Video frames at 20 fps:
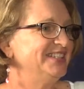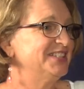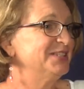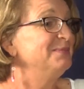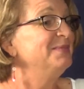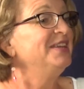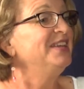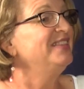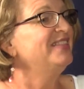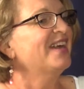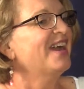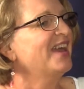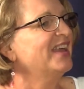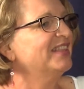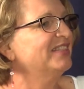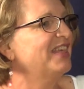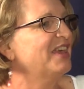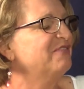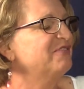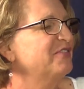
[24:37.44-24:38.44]
to me,
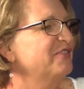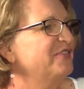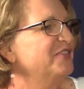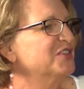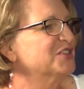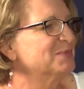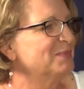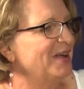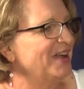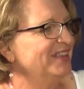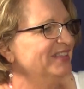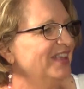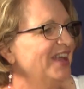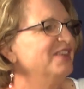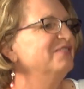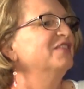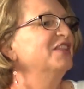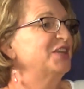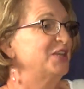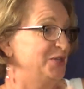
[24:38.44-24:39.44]
that fulfills my
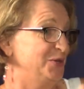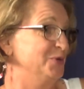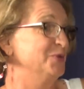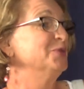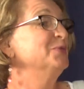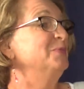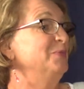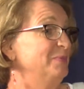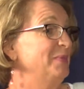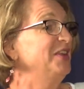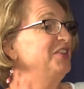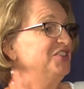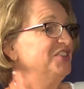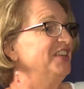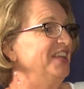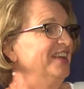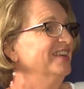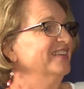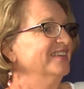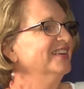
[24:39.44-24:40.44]
life, like you were
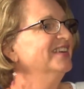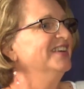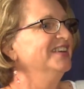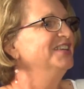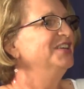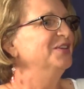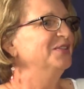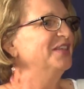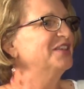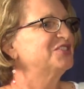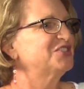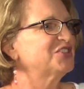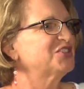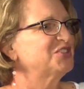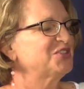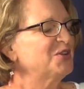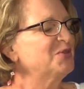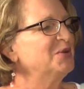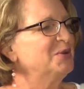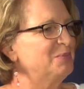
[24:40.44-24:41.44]
mentioning. You know, that's just
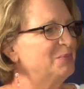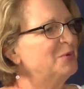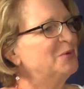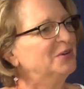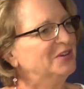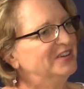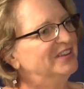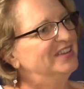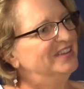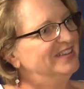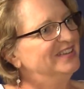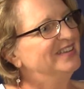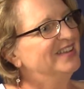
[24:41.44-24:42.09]
so important.